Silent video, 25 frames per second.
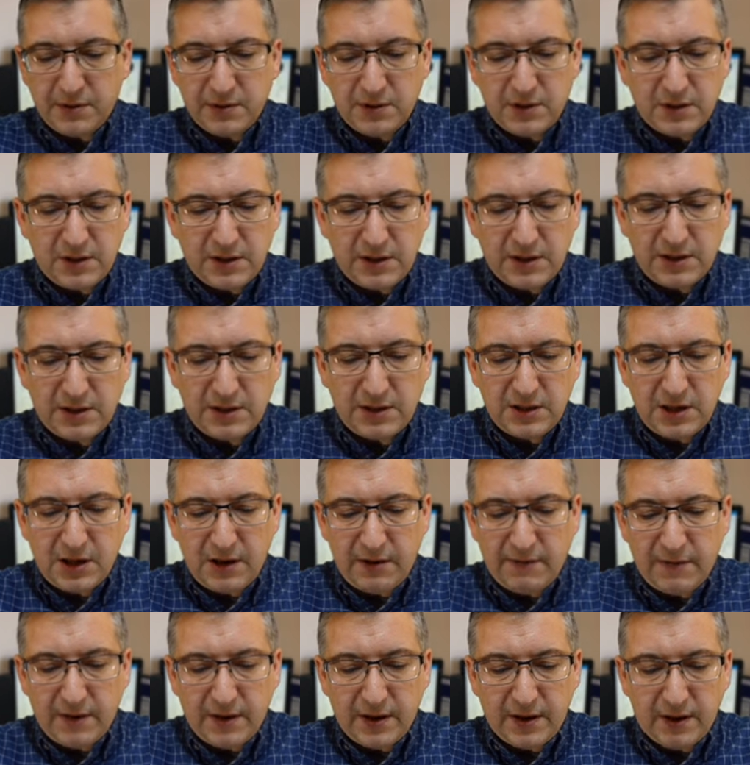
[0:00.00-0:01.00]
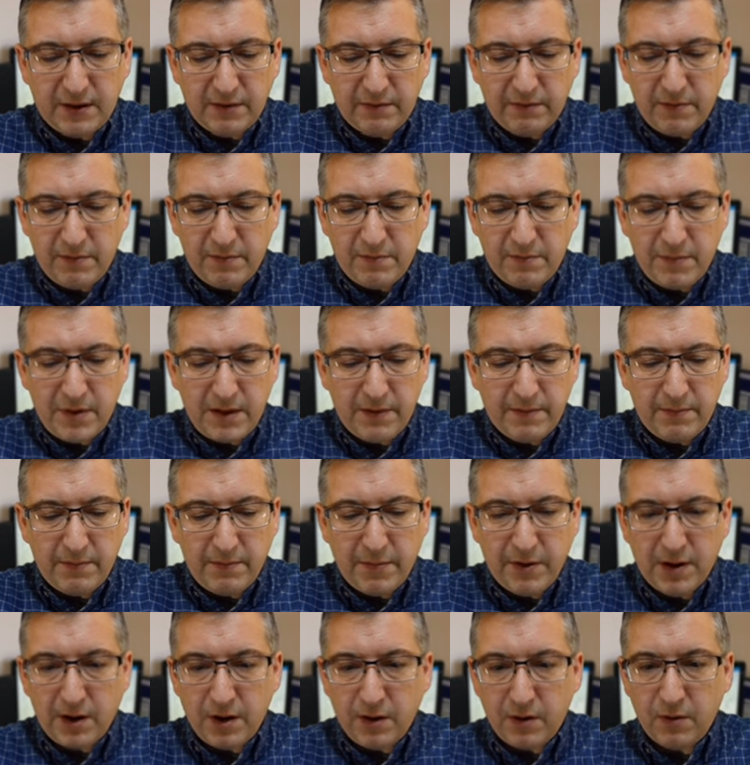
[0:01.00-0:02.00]
So let's see if I can
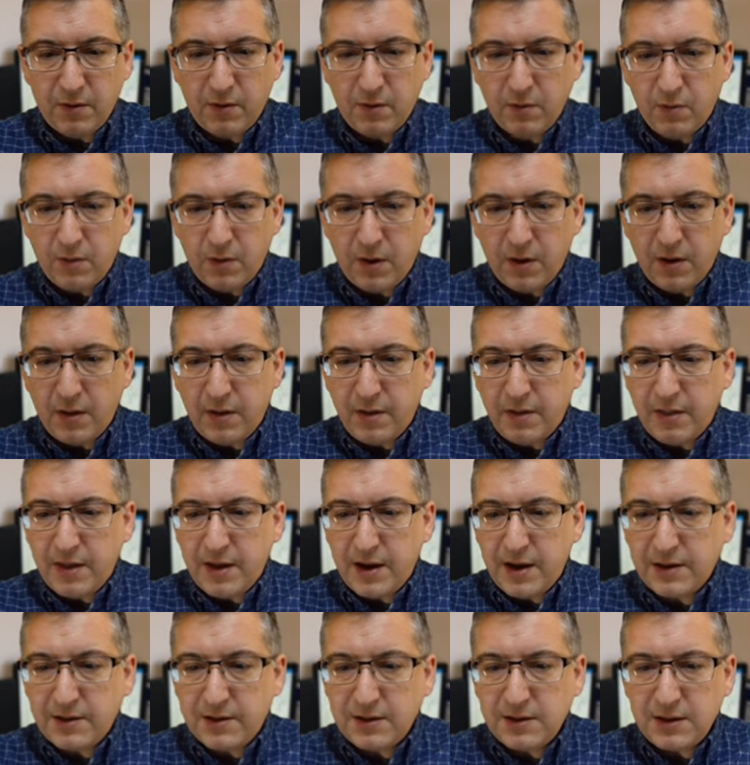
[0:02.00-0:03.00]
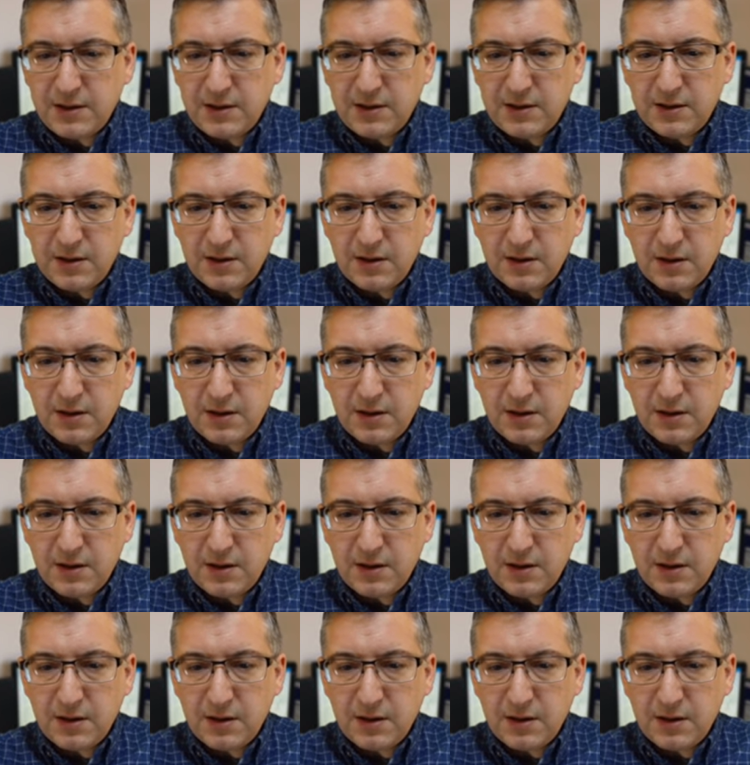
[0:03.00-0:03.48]
remember what that is.